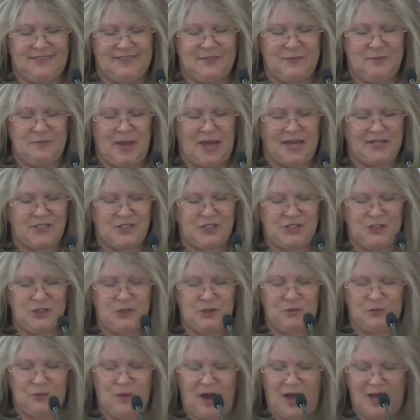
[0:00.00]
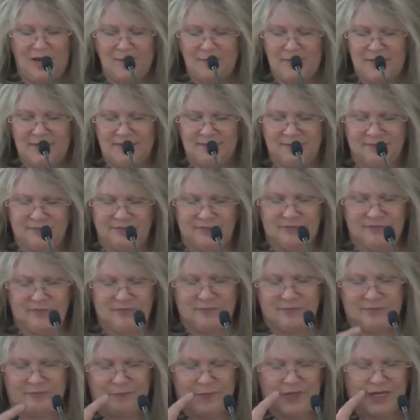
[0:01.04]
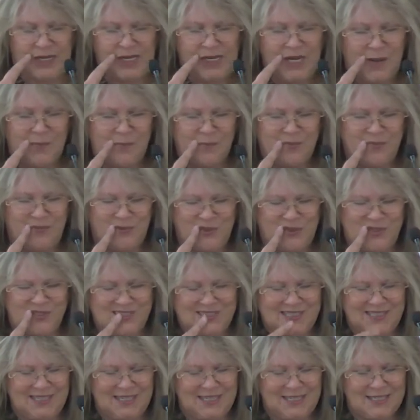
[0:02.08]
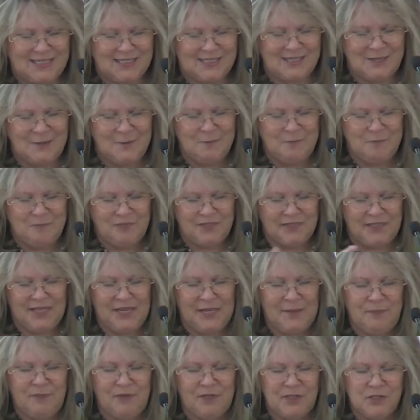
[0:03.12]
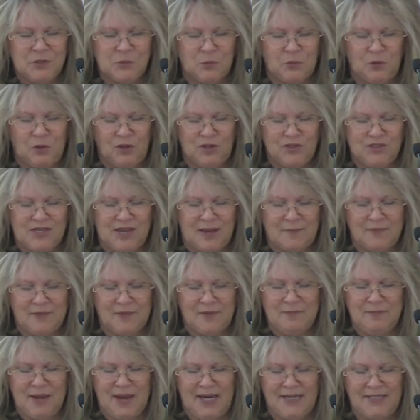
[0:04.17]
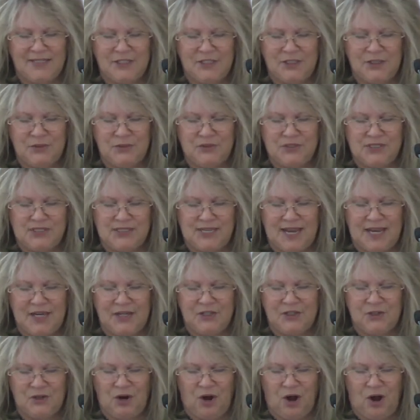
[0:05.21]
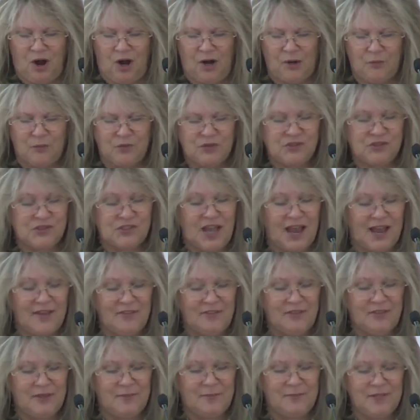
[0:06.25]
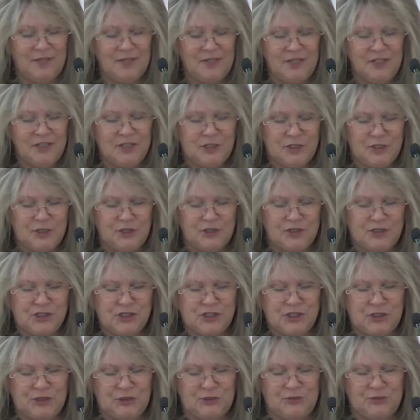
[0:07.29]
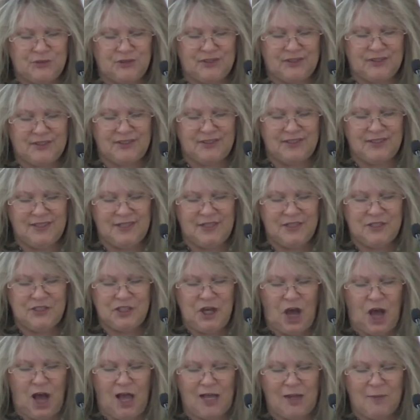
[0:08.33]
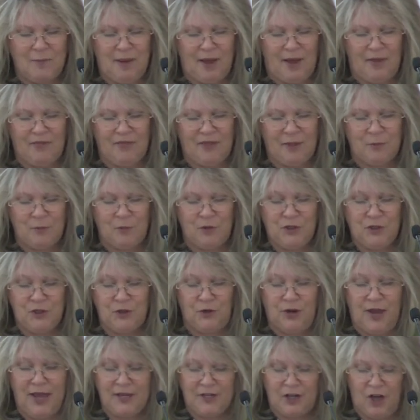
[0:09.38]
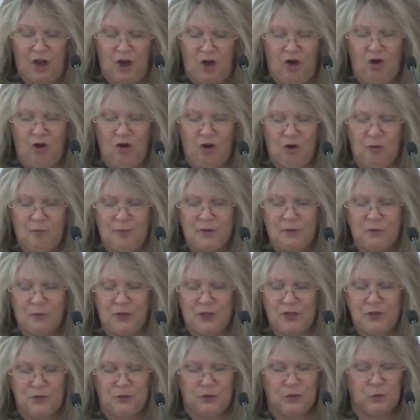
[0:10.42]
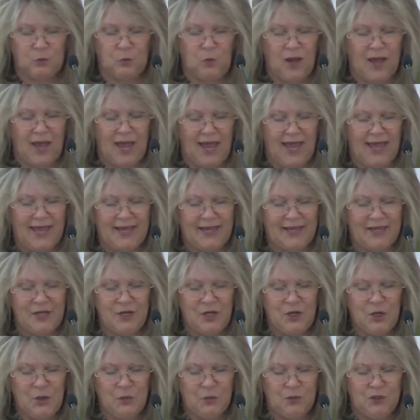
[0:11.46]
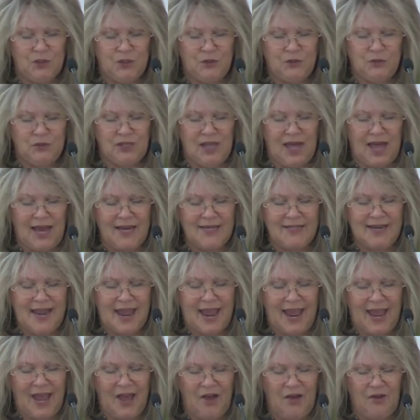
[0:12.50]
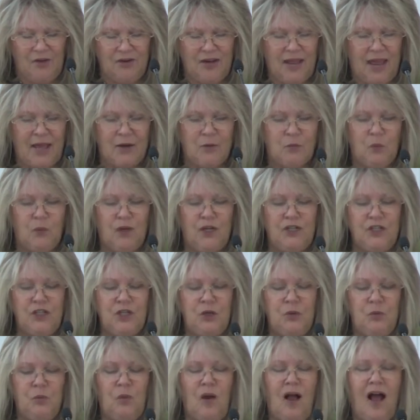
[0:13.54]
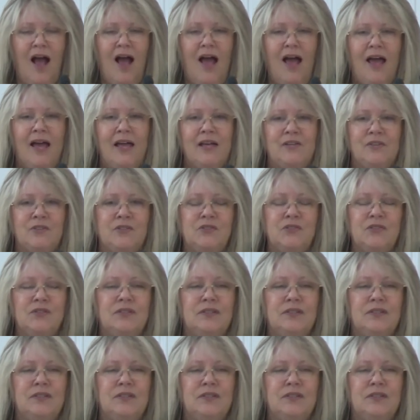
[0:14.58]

Back to Deuteronomy, picking up with verse 6. Keep these words I'm commanding you today in your heart. Recite them to your children. Talk about them when you're at home and when you're away, when you lie down and when you rise.